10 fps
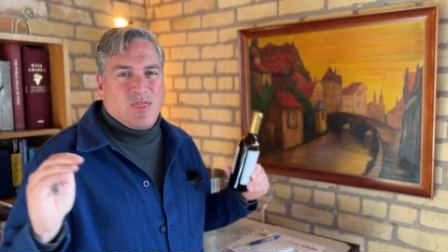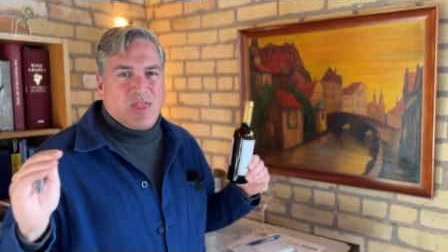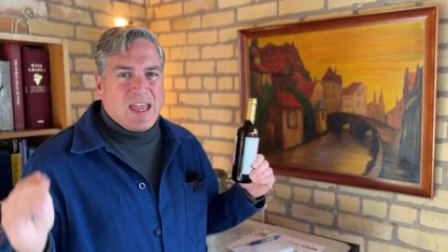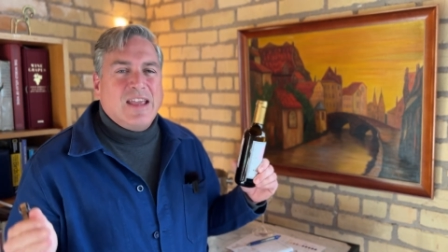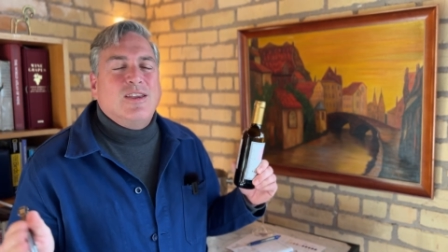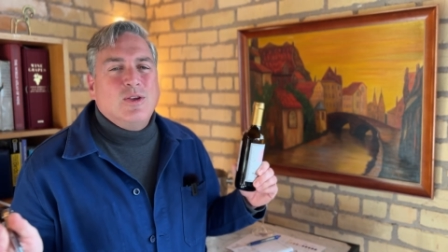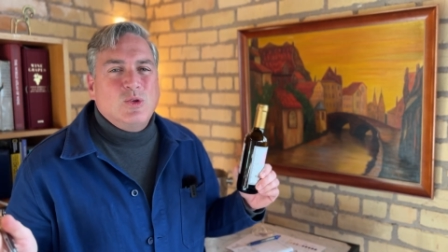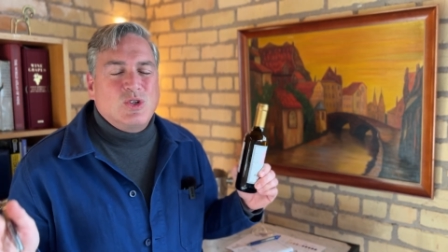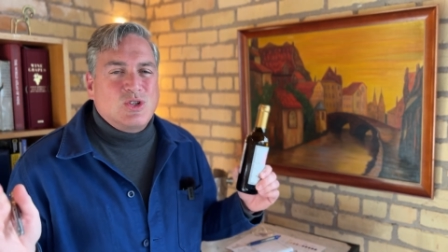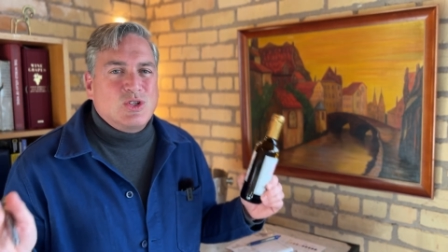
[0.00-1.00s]
Thank you
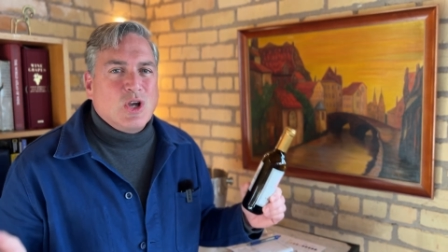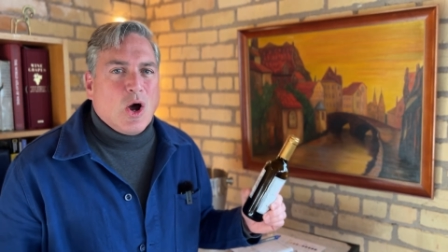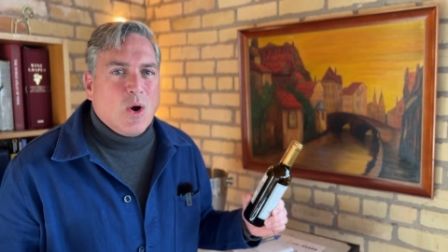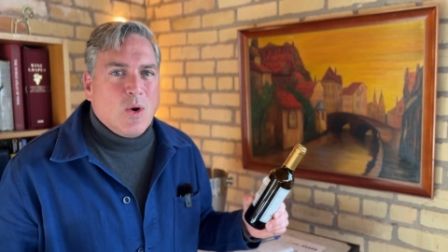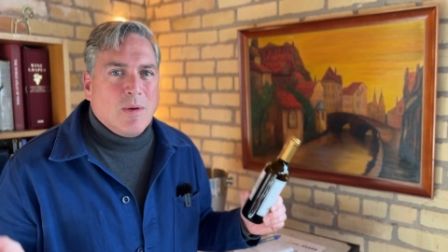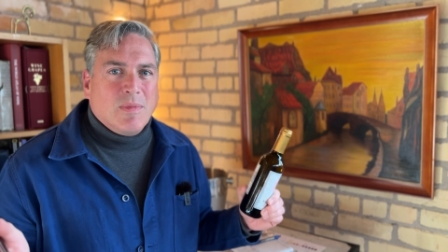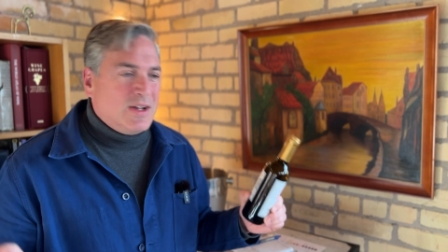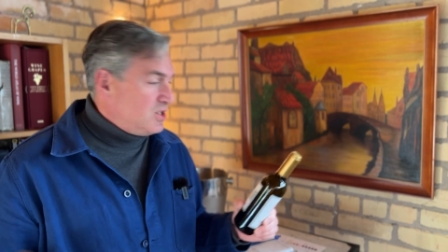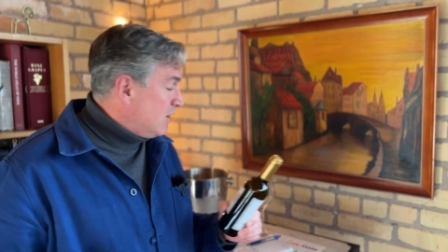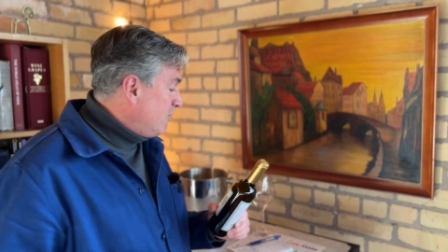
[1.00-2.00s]
so
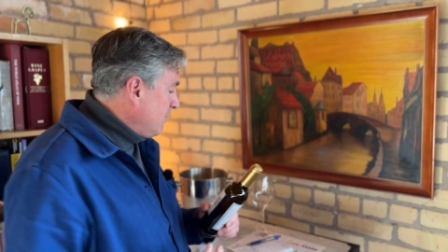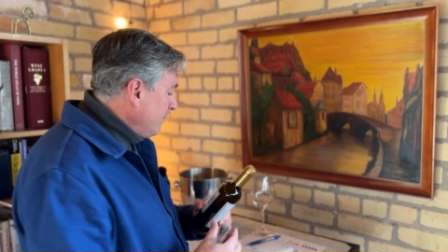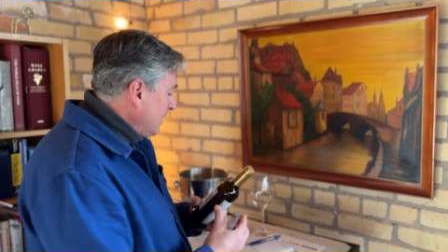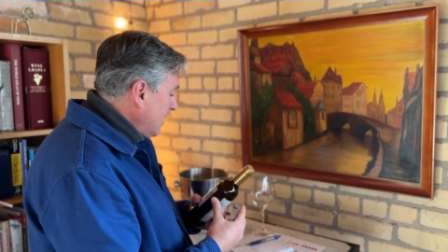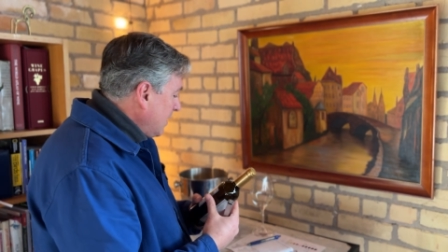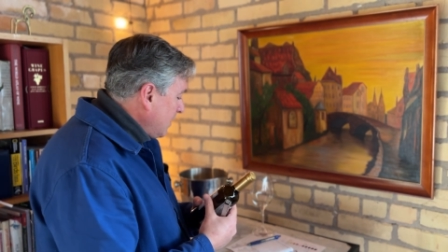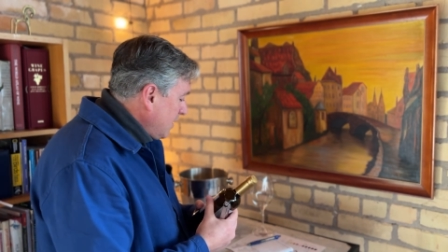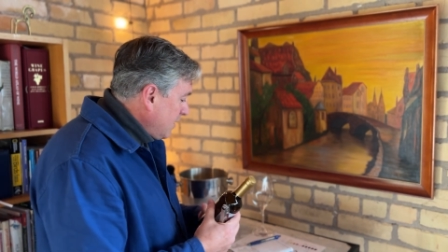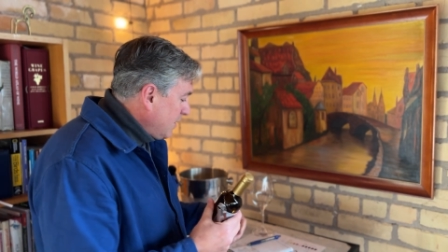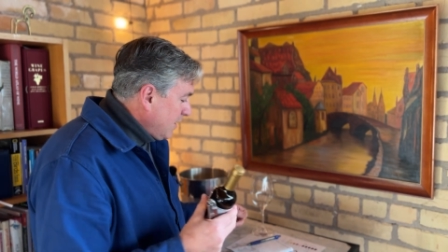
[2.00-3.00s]
much. If
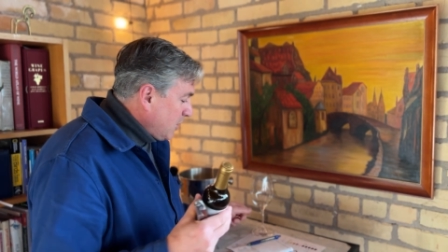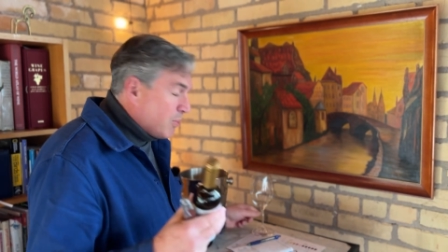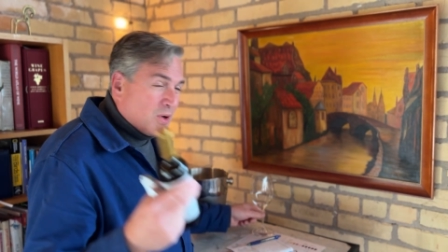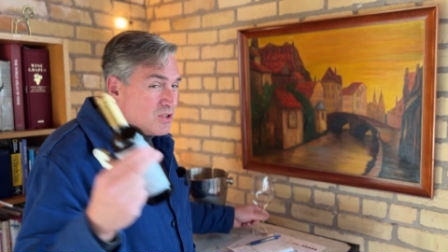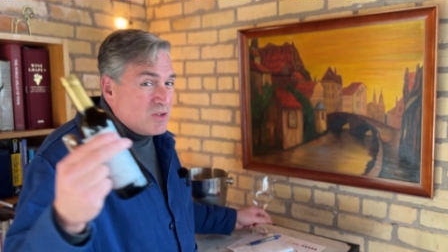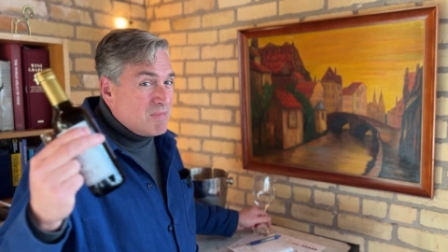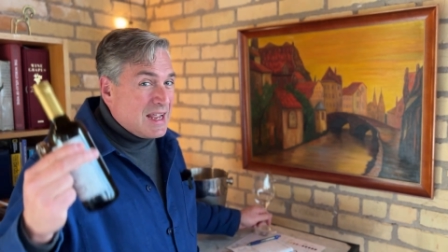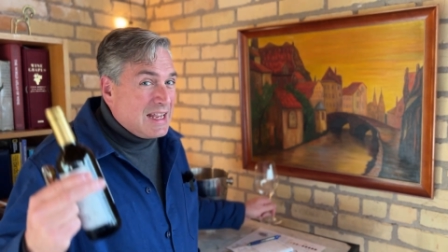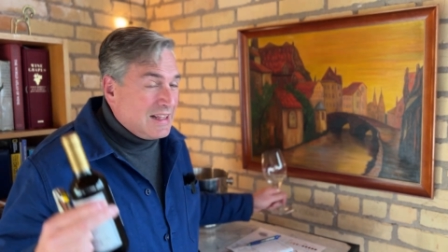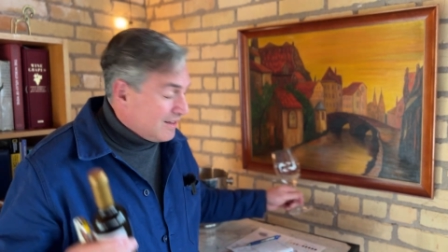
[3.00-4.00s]
the person
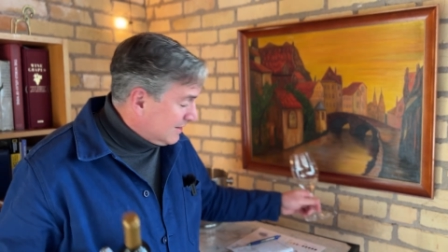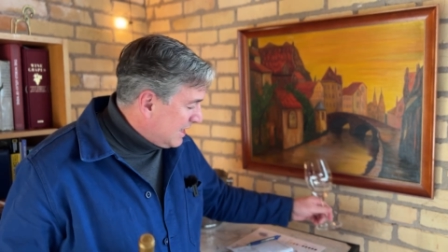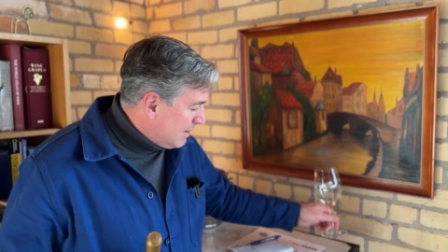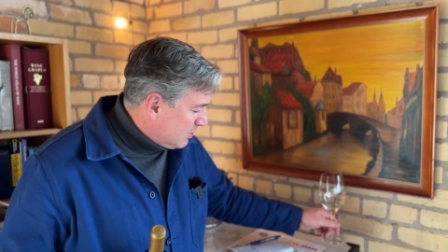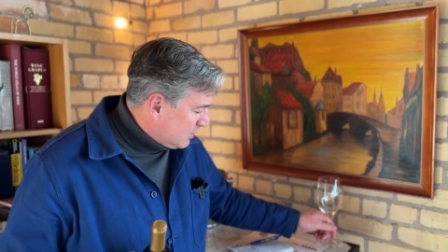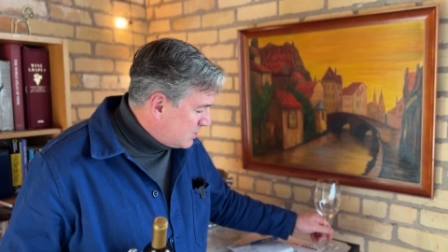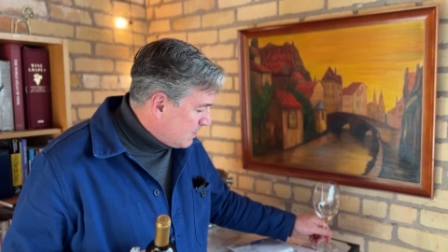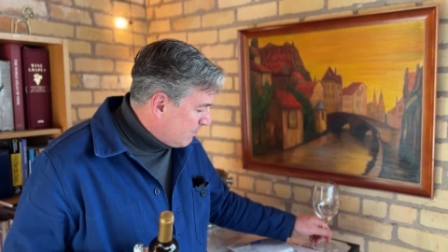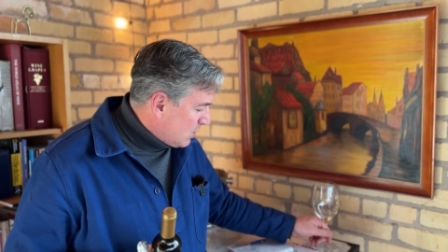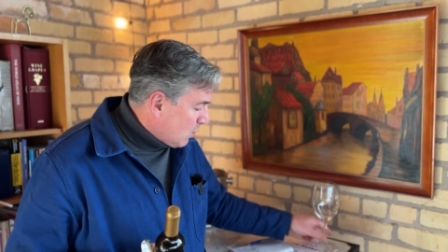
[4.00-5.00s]
making the labels
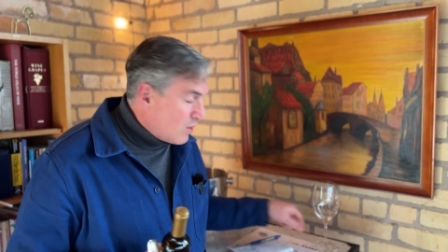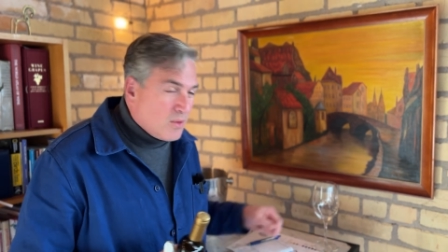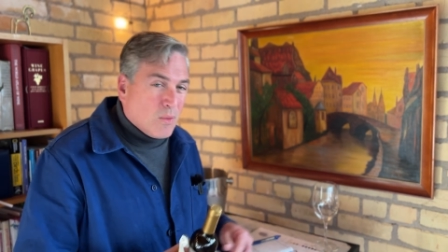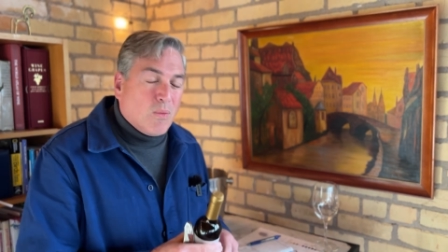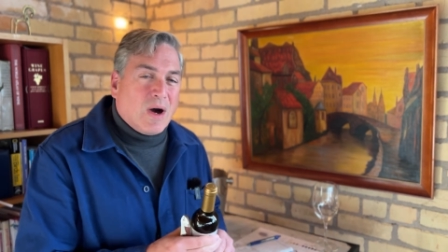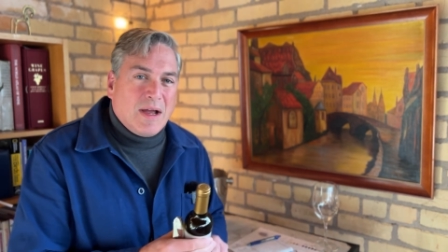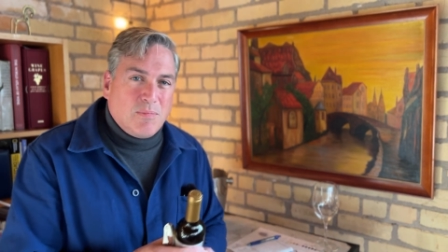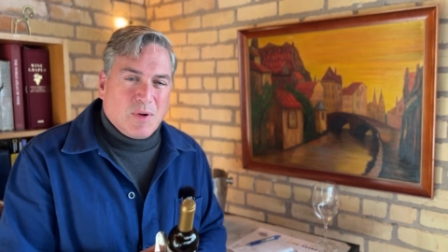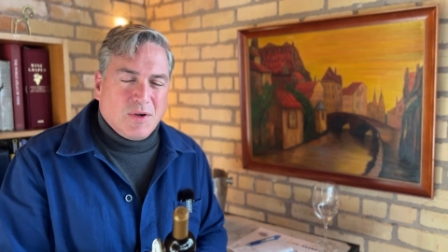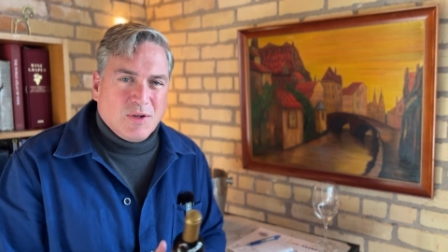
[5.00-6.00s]
or the wine
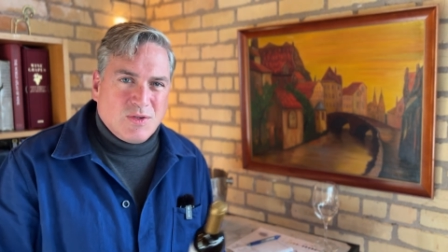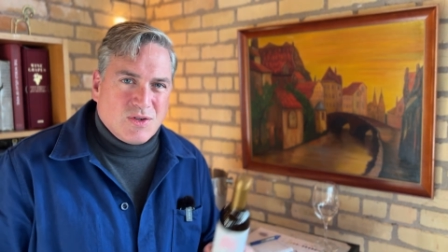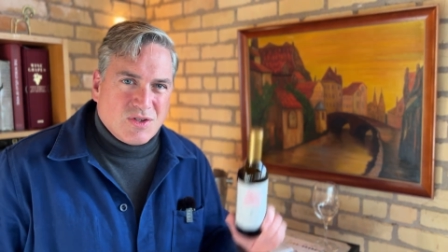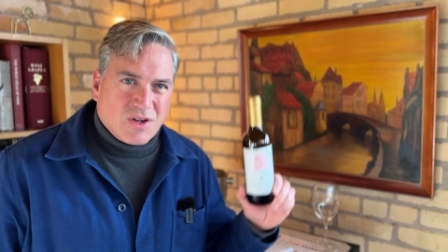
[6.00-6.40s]
producers